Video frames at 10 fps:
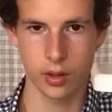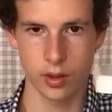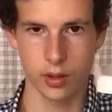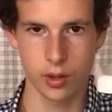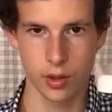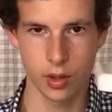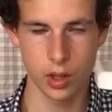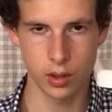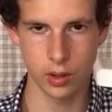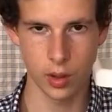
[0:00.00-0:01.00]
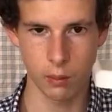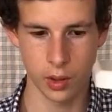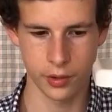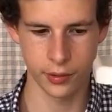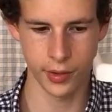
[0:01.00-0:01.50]
two nutrient
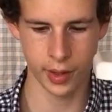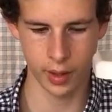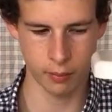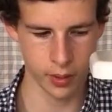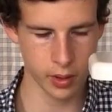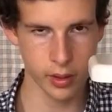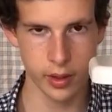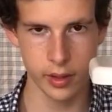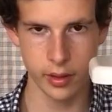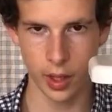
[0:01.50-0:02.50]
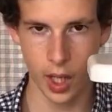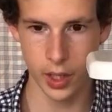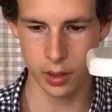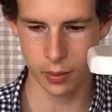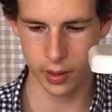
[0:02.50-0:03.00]
bottles here. Because this is a
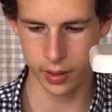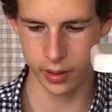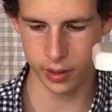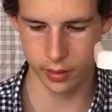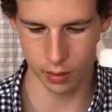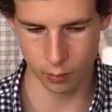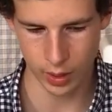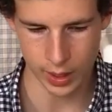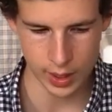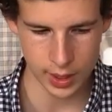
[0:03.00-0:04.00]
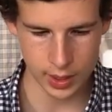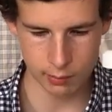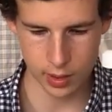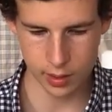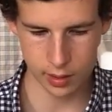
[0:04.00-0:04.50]
hydroponic system, it means